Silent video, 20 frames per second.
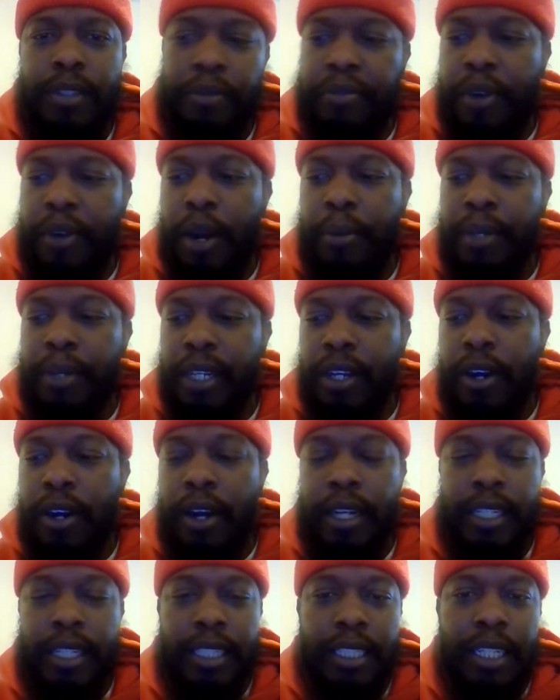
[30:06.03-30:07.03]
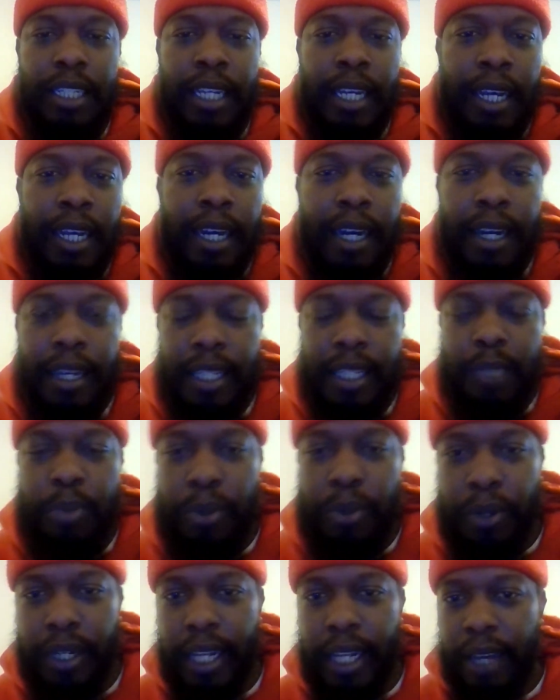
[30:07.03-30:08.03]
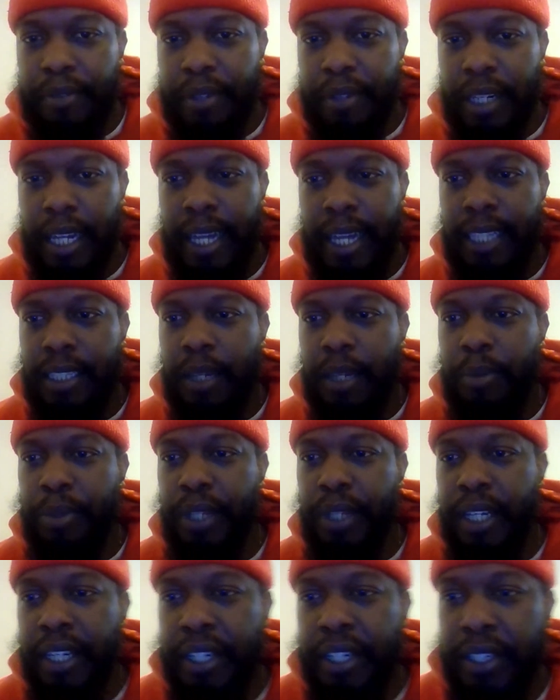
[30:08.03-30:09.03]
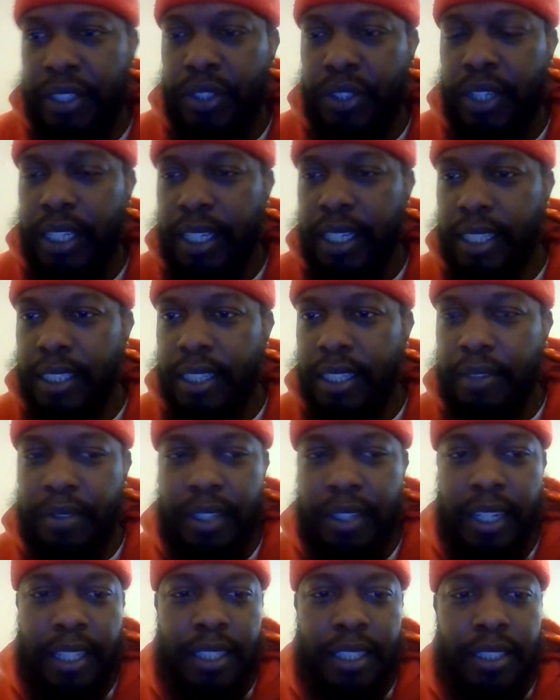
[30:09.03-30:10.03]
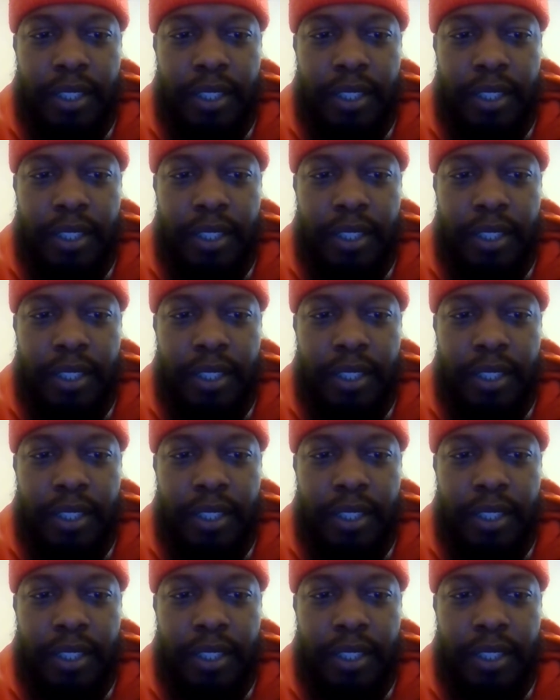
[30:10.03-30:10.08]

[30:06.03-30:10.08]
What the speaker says: farming and gardening, exploring that for the last couple of years, trying to get stuff together.